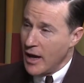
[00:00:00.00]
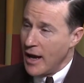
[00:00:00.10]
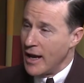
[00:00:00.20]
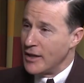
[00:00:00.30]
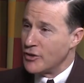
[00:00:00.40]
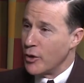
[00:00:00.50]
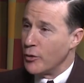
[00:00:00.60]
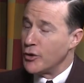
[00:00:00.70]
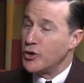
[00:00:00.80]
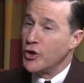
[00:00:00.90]
And so
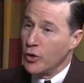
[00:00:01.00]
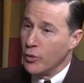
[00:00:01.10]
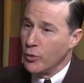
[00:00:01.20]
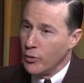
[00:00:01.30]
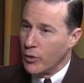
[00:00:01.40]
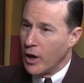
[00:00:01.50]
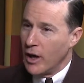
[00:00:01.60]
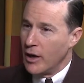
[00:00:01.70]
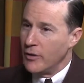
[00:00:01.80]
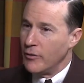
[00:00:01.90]
the two
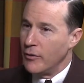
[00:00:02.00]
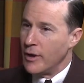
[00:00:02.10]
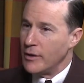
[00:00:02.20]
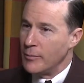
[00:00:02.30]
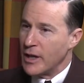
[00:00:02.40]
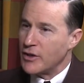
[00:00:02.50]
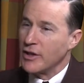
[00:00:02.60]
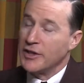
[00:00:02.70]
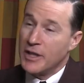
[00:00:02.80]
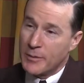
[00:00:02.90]
uh, that you mentioned,
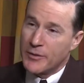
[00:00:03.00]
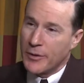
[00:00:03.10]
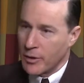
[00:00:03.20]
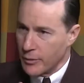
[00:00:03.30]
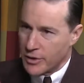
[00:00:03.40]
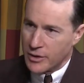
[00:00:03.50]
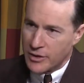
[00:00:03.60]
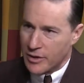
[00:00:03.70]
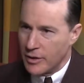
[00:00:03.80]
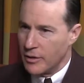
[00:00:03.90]
Ledipasvir, which
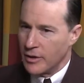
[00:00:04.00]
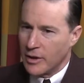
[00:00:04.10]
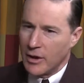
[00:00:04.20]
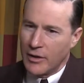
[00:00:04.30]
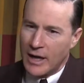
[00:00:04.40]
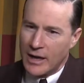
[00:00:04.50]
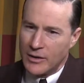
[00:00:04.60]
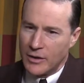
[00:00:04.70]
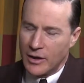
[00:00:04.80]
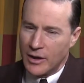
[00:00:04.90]
is the uh,
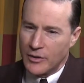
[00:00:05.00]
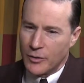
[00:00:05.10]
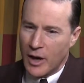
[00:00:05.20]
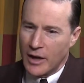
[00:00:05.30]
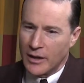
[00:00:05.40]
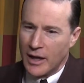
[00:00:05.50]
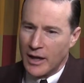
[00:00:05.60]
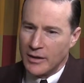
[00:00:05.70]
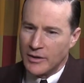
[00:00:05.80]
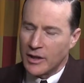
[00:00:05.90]
Gilead uh, drug,
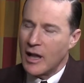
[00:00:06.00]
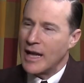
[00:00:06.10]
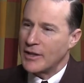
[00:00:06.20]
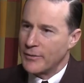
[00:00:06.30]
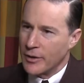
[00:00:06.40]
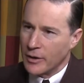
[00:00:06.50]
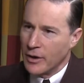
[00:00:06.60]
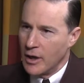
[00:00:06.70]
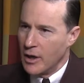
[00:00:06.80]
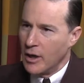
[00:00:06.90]
and Daclatasvir,
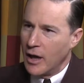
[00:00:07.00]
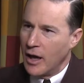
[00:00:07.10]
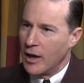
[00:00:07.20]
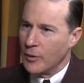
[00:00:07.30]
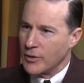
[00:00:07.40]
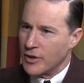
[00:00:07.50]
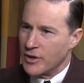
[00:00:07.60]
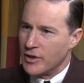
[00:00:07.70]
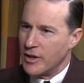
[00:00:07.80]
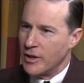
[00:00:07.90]
uh, which
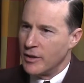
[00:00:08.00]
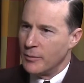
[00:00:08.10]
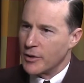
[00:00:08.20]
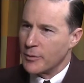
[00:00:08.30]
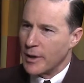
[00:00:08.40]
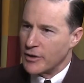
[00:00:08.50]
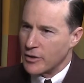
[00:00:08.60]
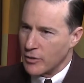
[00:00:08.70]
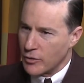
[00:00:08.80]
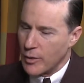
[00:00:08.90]
is the Bristol
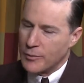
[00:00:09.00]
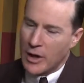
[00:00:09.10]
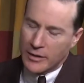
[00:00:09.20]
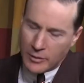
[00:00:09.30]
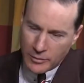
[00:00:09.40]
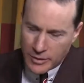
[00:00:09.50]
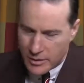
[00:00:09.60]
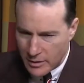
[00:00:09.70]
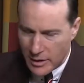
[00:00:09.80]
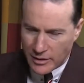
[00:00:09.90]
Myers Squibb drug that was